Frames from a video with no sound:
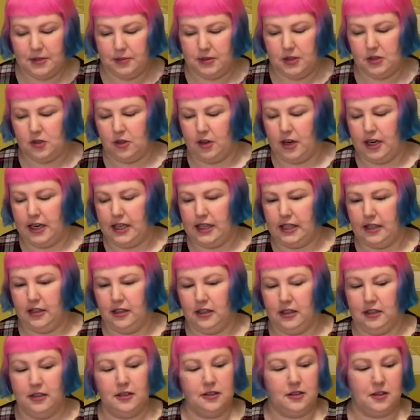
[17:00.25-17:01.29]
to be
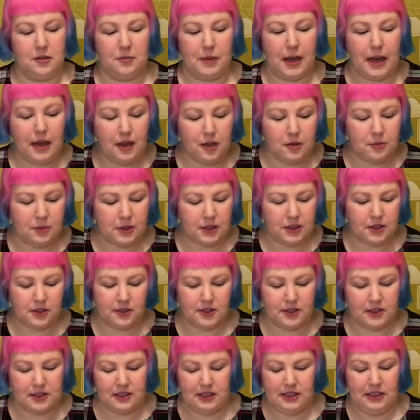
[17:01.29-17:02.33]
trying them out,
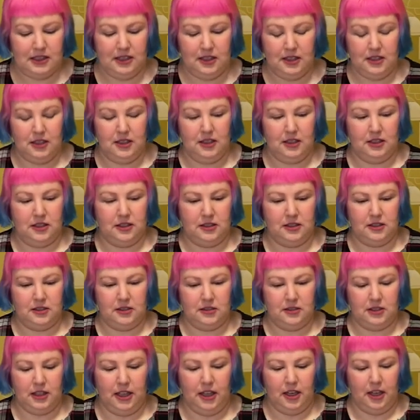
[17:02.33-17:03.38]
because
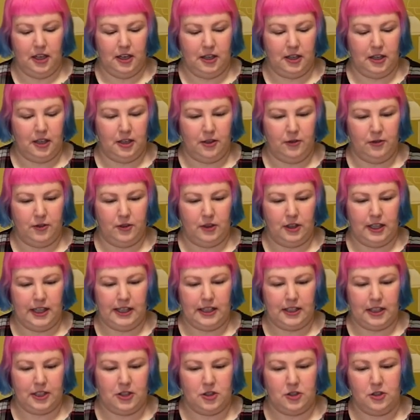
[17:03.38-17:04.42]
yeah, I kind of feel
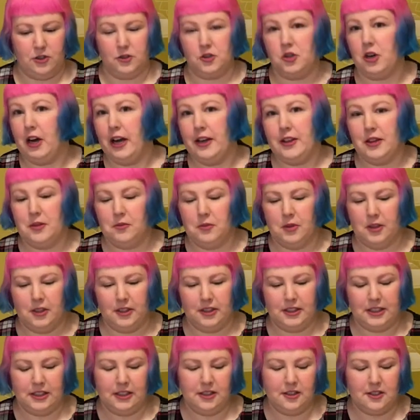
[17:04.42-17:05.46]
like I should have tried them
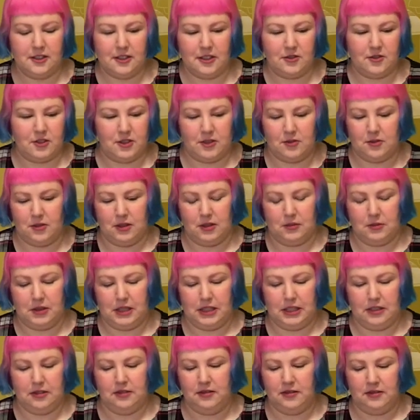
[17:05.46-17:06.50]
earlier, because I've just really
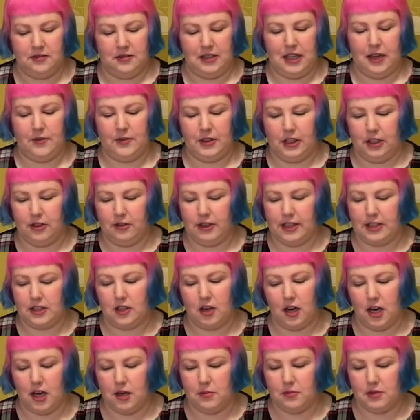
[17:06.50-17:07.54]
been having a great
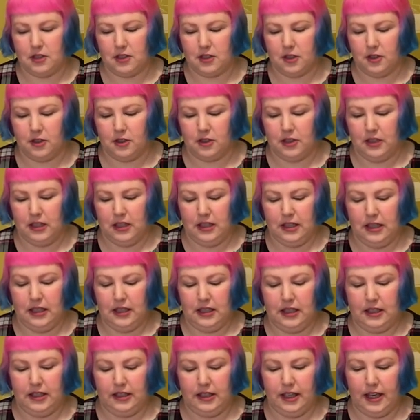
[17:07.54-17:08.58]
time. So
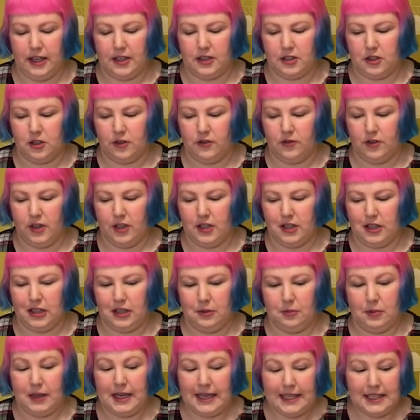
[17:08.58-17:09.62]
yeah, so far
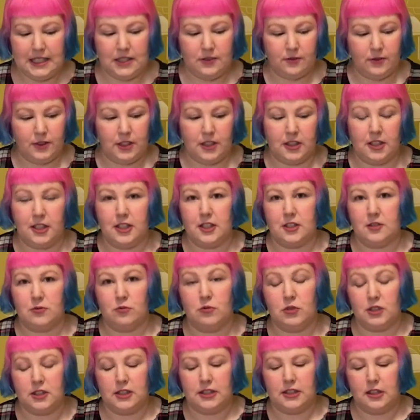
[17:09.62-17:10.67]
the piece fit is
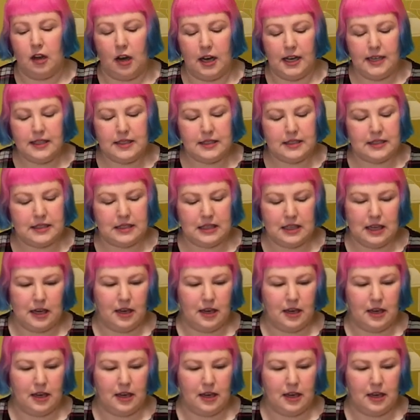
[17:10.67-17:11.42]
really nice.